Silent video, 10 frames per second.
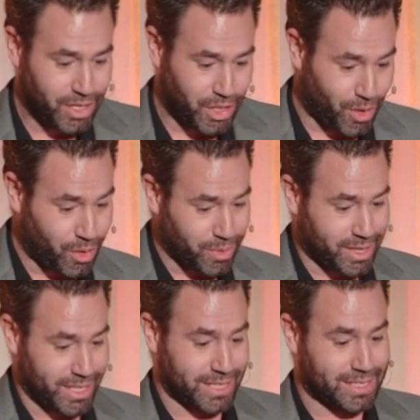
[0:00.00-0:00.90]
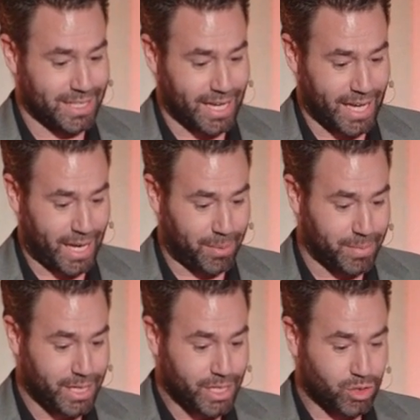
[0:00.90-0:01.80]
your own with this. So
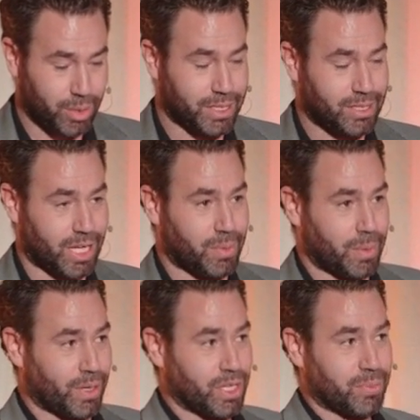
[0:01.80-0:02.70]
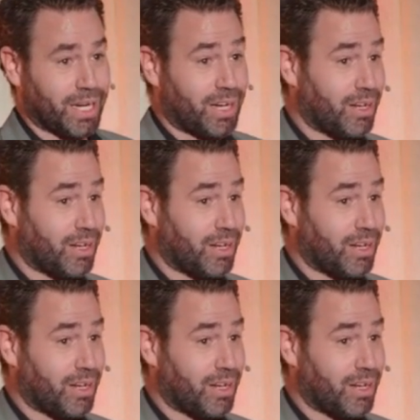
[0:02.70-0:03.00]
I'm going to talk about a part of the brain